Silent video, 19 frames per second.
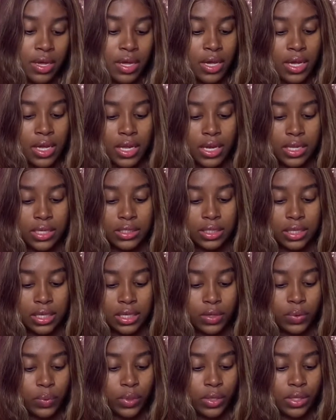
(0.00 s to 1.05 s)
It is
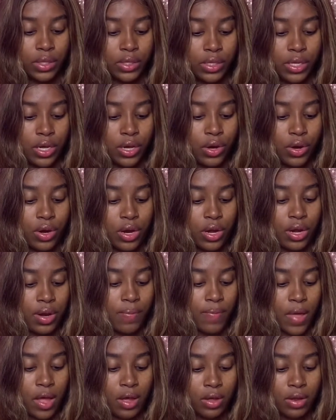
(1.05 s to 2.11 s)
liquid there, and I'm
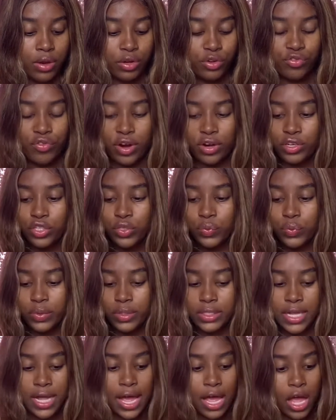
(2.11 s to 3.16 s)
not gonna try to squeeze
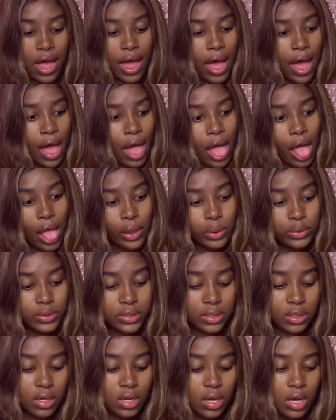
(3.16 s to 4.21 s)
that out.
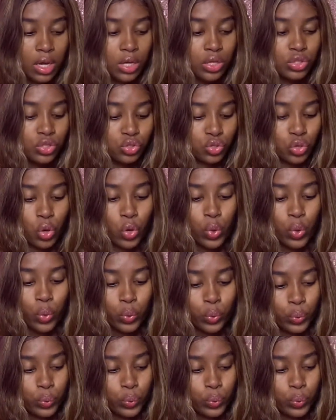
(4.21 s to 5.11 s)
So